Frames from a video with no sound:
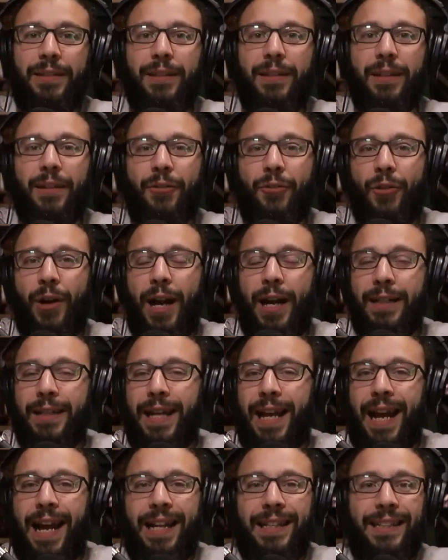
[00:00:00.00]
in the Grand
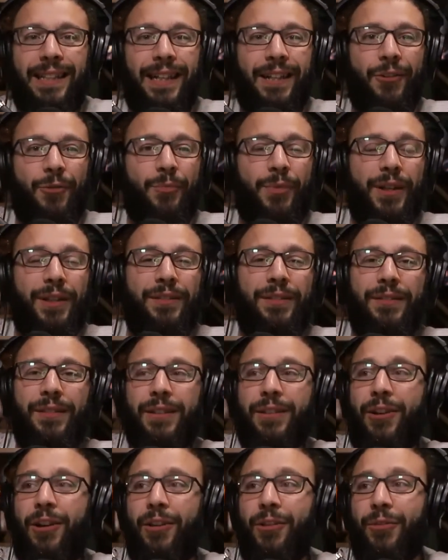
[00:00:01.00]
Canyon or places
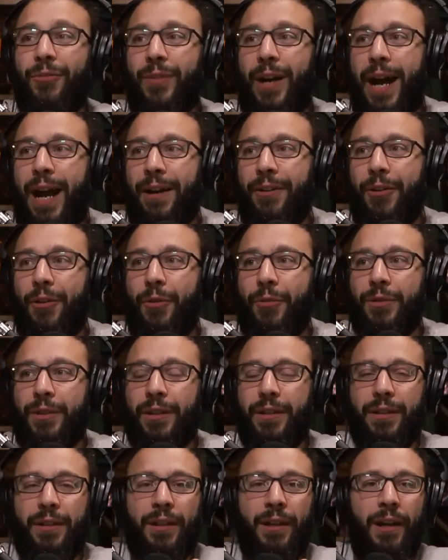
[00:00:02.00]
in Colorado, the